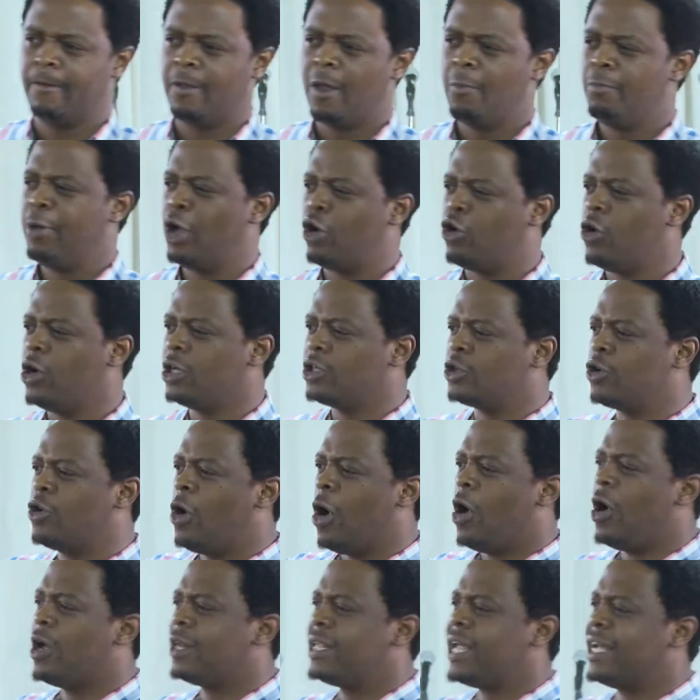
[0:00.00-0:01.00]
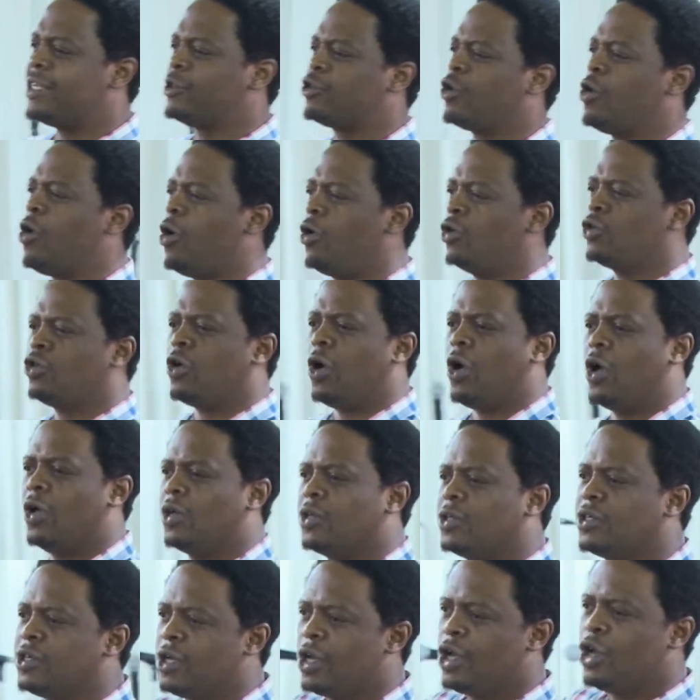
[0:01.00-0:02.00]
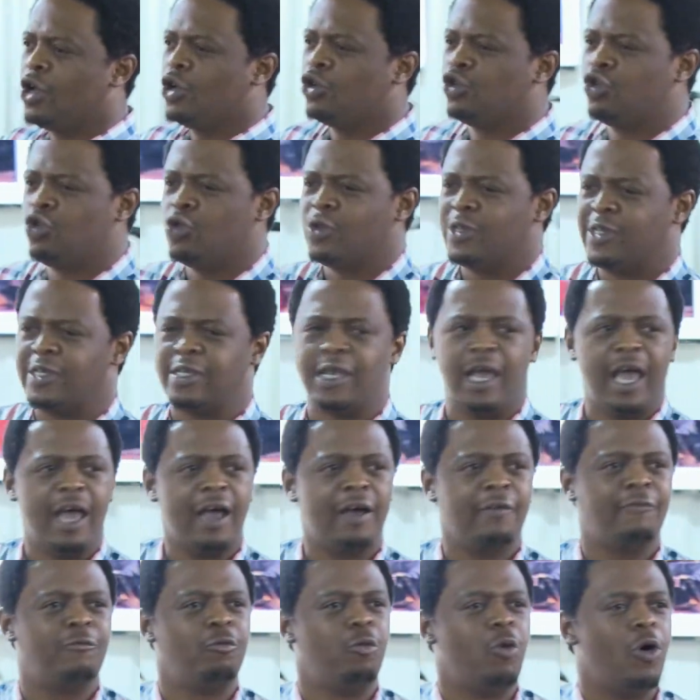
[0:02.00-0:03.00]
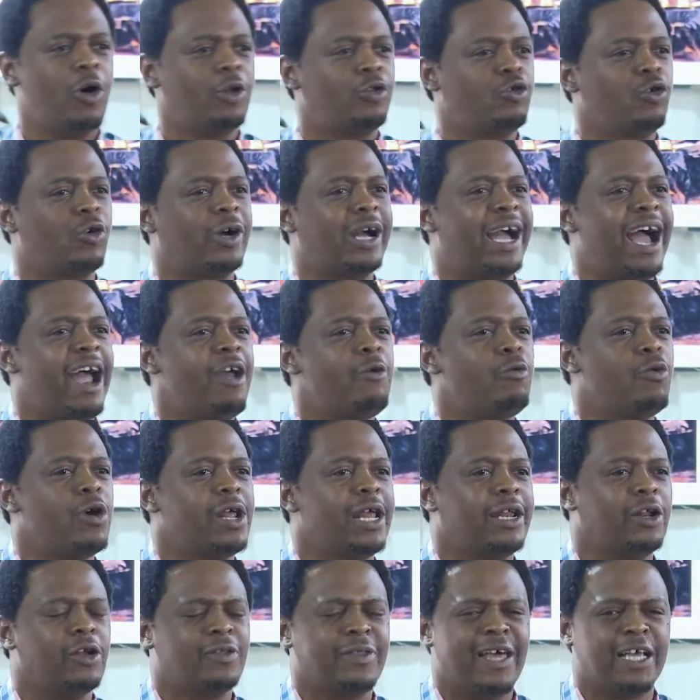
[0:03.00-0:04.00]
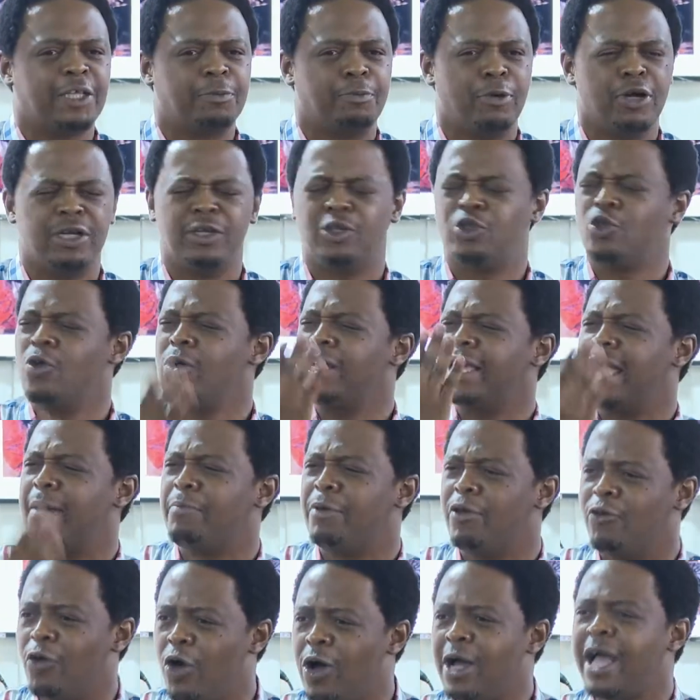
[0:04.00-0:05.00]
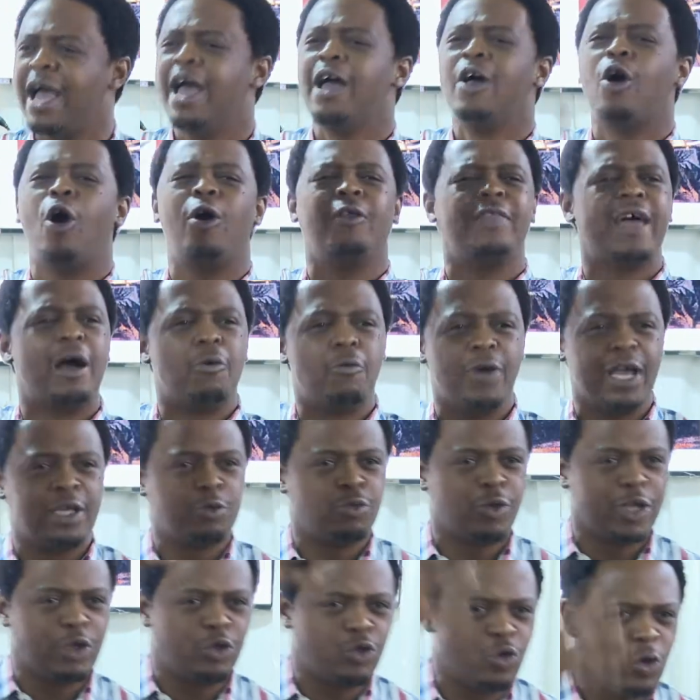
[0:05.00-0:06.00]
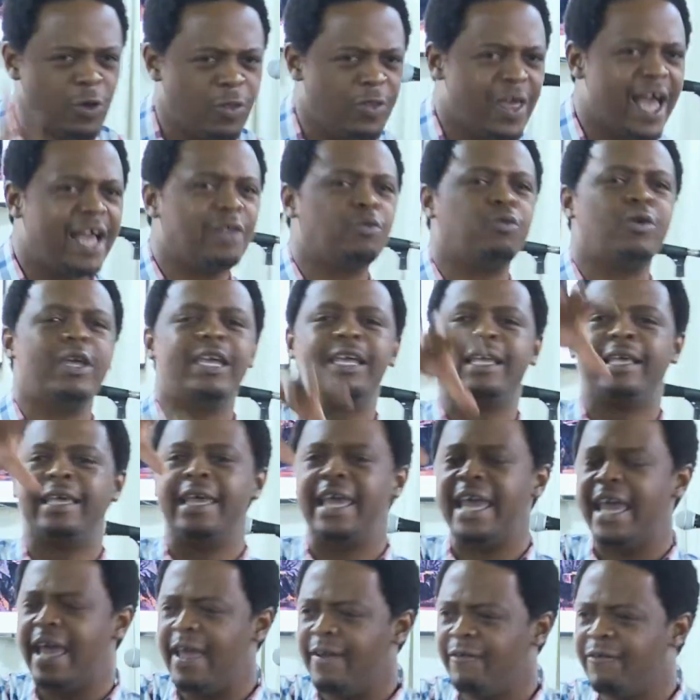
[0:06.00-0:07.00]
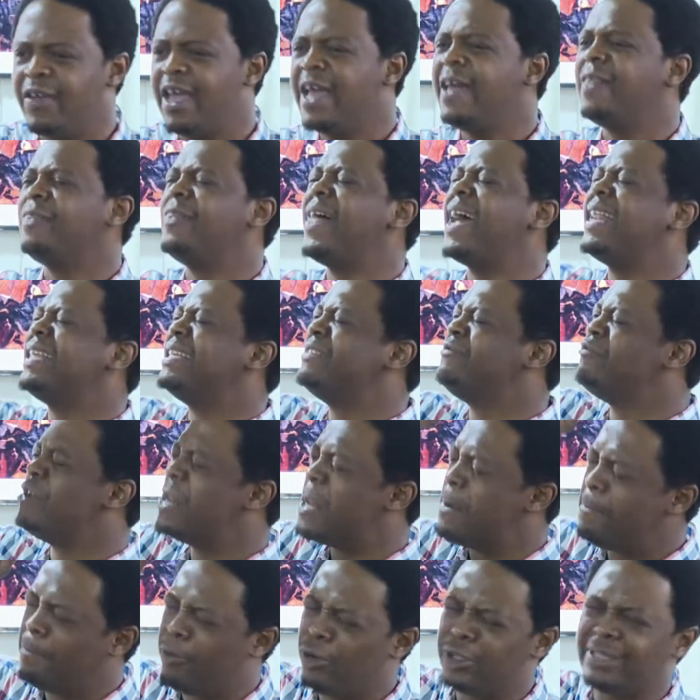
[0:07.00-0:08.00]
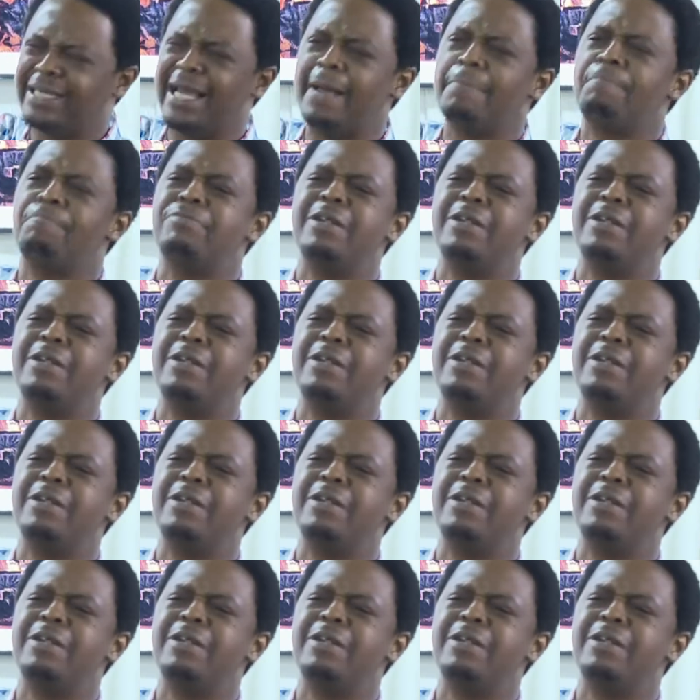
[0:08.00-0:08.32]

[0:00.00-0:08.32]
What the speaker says: Because God has called us to serve, to carry one another's burdens. Don't get me wrong. Other ways we do that, we give. That is really important.